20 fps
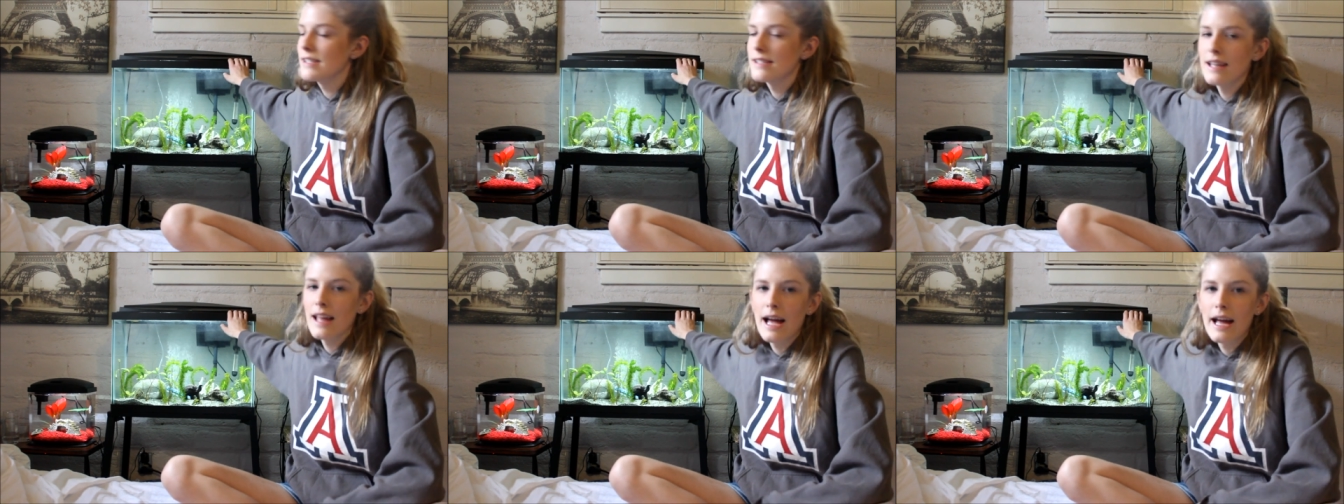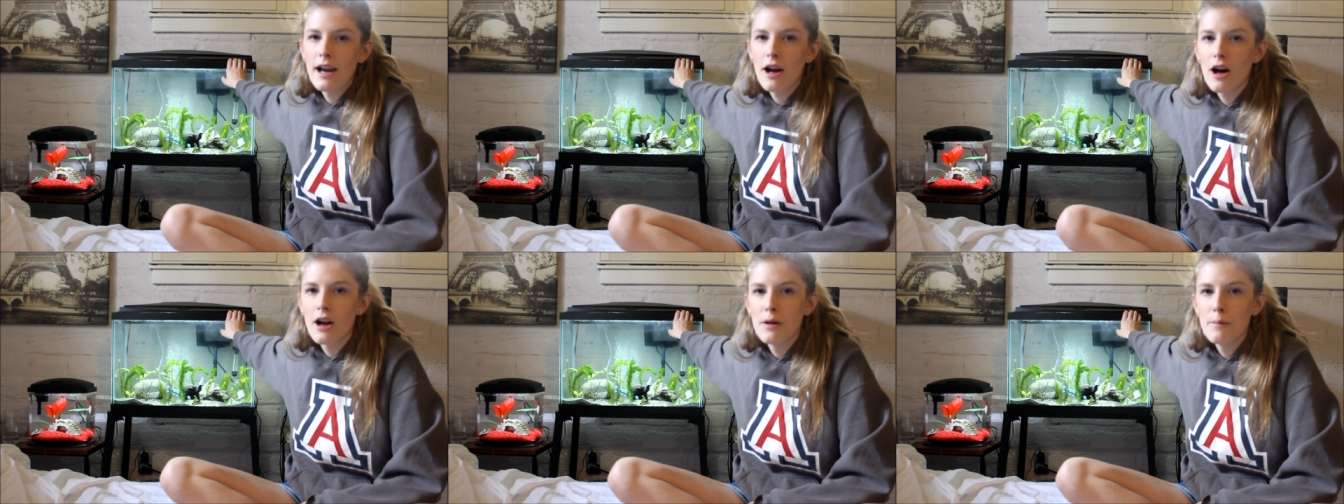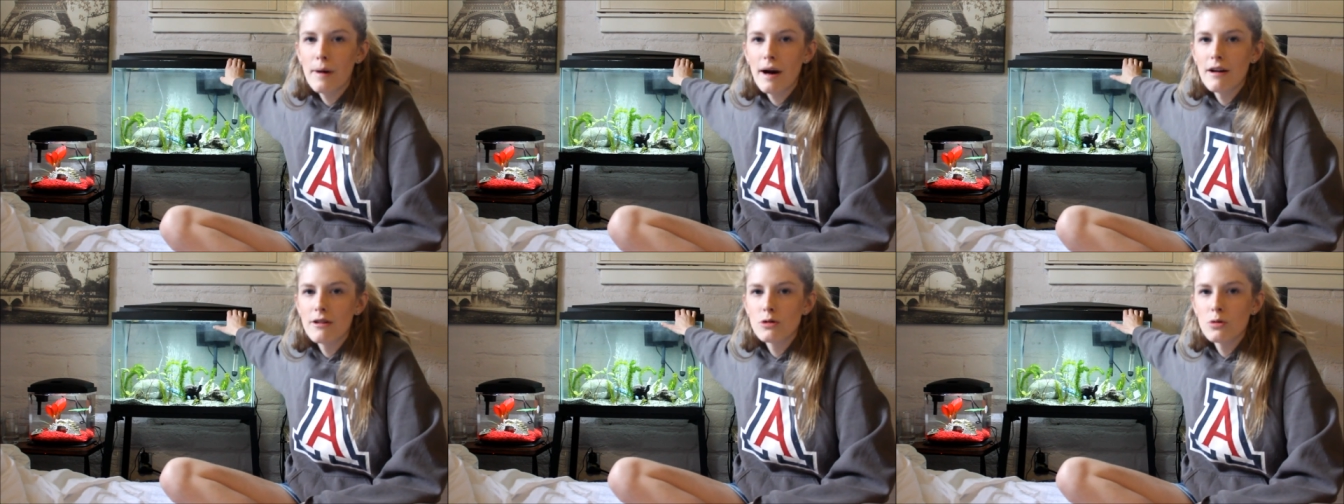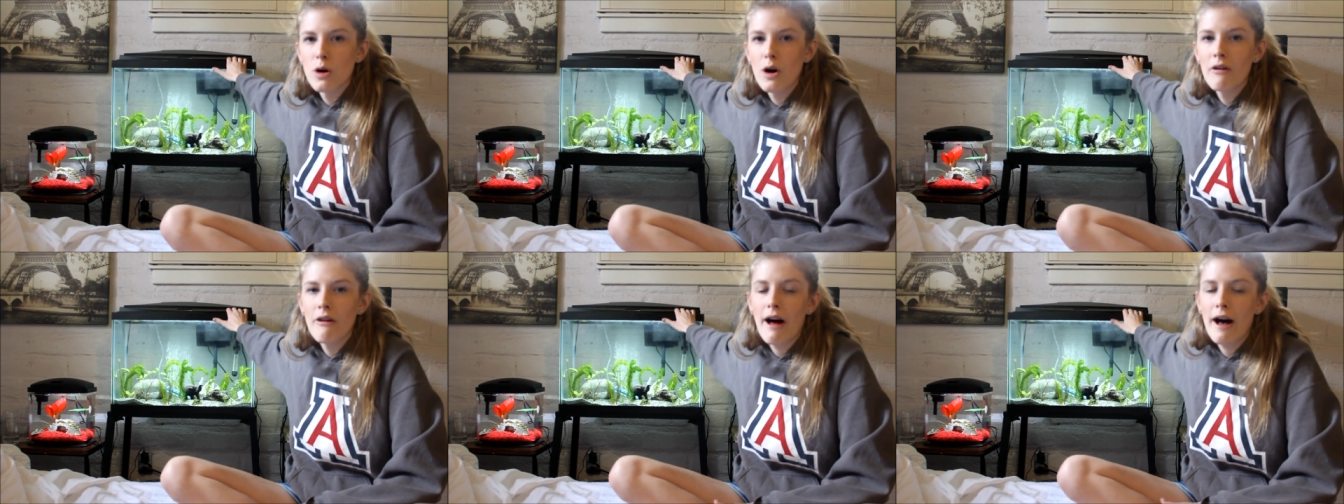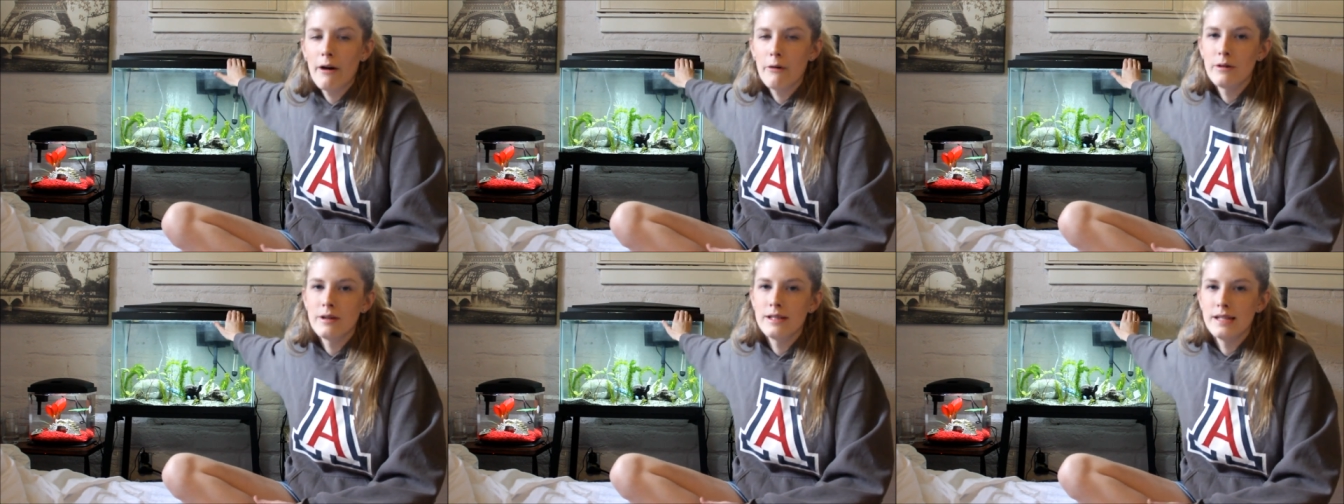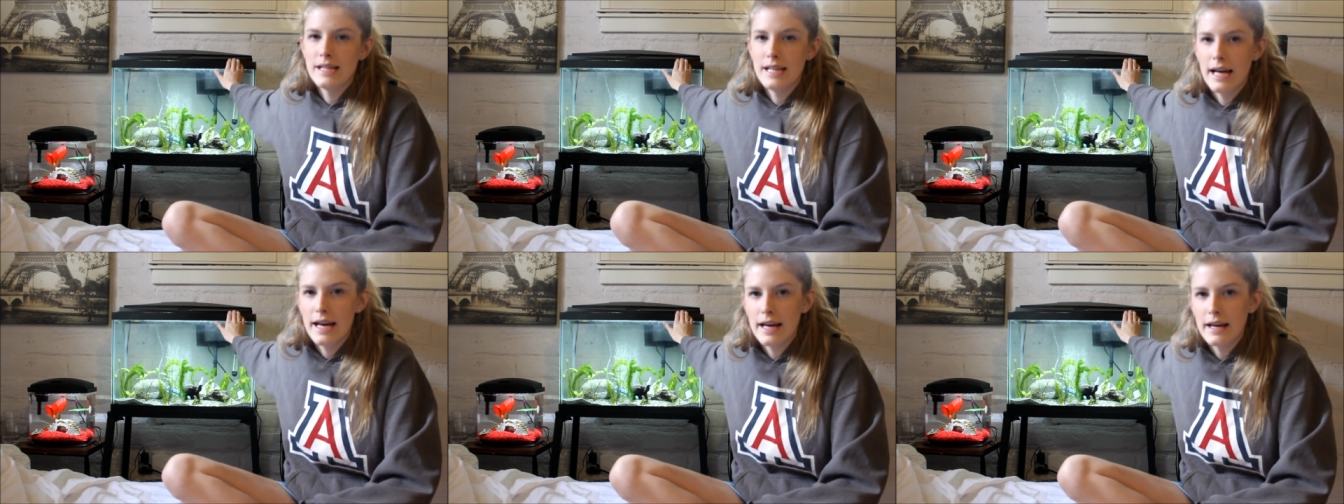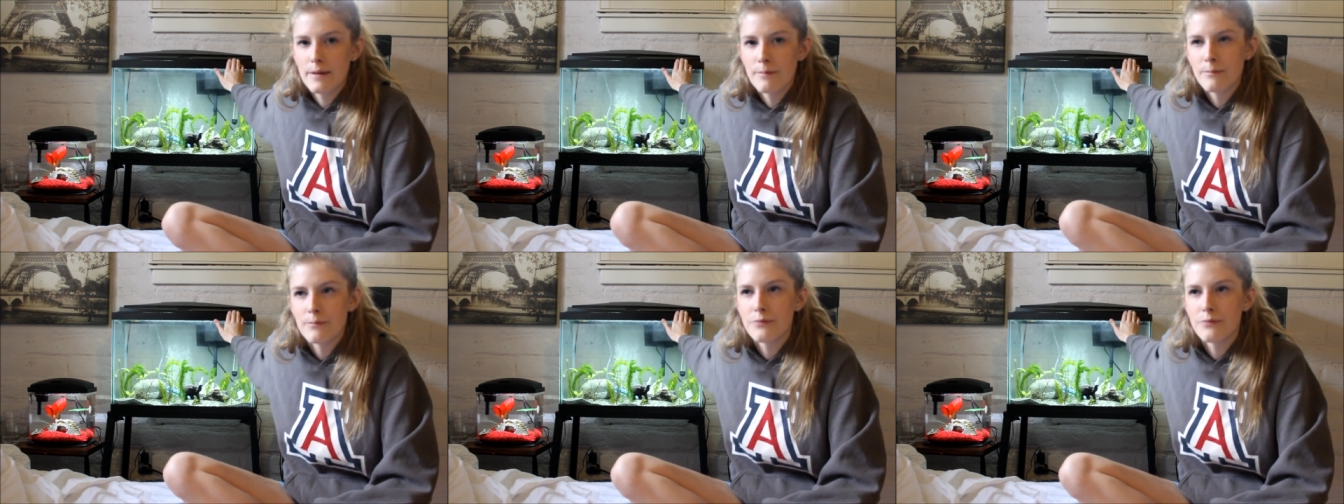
this light on about 12 hours a day.